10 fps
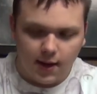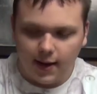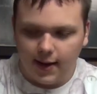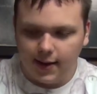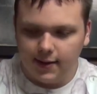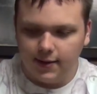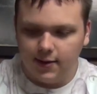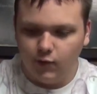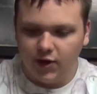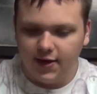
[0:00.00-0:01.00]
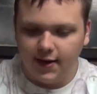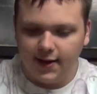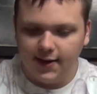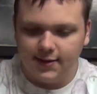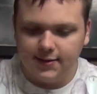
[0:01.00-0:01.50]
And we
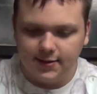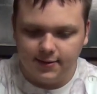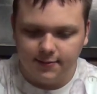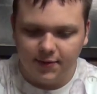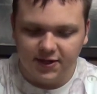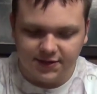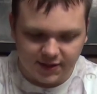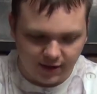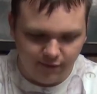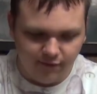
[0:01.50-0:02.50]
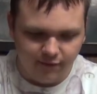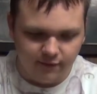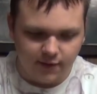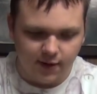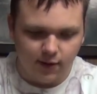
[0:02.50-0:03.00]
got myself,
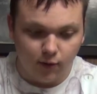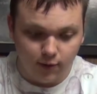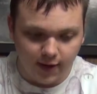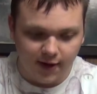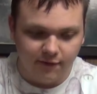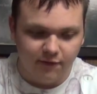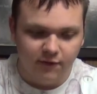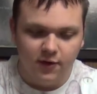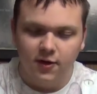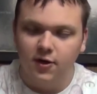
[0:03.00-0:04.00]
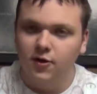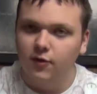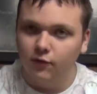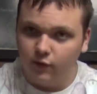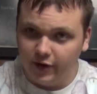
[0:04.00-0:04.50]
Olaf,
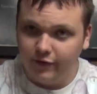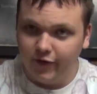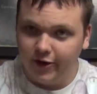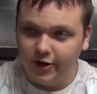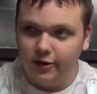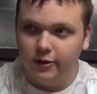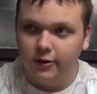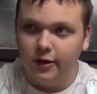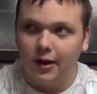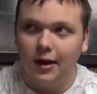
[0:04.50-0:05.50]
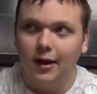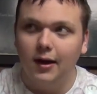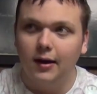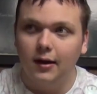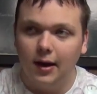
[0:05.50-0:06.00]
Reefley,
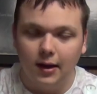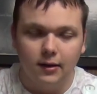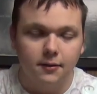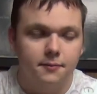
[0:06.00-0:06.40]
and Ed.